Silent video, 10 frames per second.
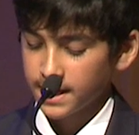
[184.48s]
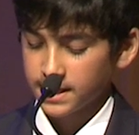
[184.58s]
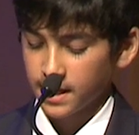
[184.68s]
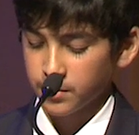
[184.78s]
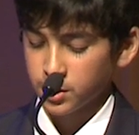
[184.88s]

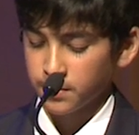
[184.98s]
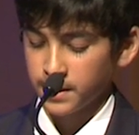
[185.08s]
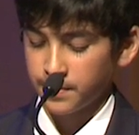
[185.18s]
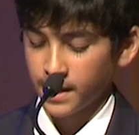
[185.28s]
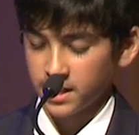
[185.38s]
example to
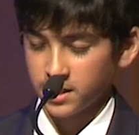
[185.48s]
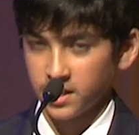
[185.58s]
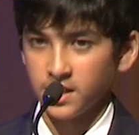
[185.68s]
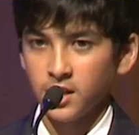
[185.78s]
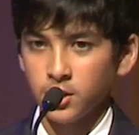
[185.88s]
be
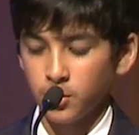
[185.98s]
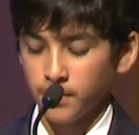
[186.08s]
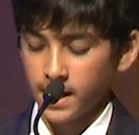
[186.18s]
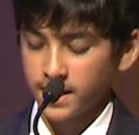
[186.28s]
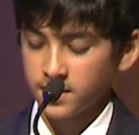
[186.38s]
patient. You
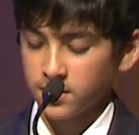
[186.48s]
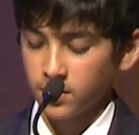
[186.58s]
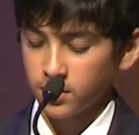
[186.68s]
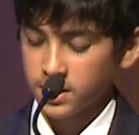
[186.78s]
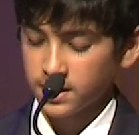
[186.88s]
remind us
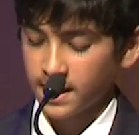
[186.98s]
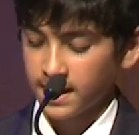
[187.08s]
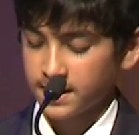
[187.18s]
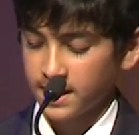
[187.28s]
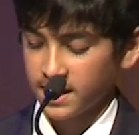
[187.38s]
not to
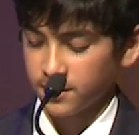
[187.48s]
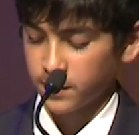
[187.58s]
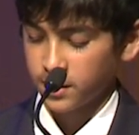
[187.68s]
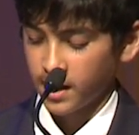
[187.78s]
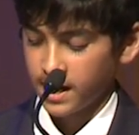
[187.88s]
take things
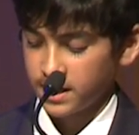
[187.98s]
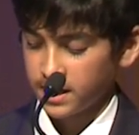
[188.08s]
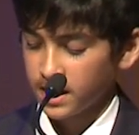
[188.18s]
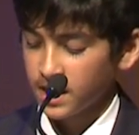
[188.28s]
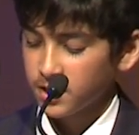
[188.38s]
for
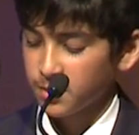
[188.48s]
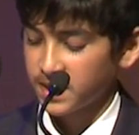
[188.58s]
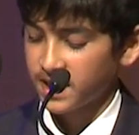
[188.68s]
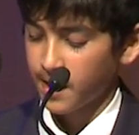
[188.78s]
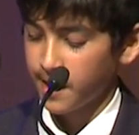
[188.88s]
granted, to
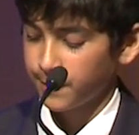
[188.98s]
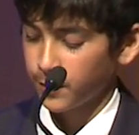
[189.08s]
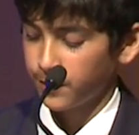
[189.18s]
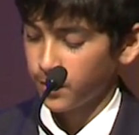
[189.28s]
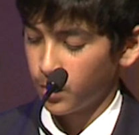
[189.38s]
be
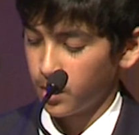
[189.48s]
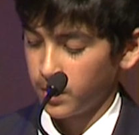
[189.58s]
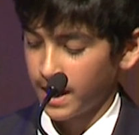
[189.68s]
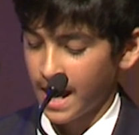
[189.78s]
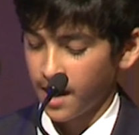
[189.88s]
grateful for what
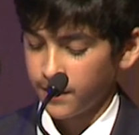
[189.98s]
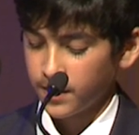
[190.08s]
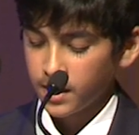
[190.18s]
we have.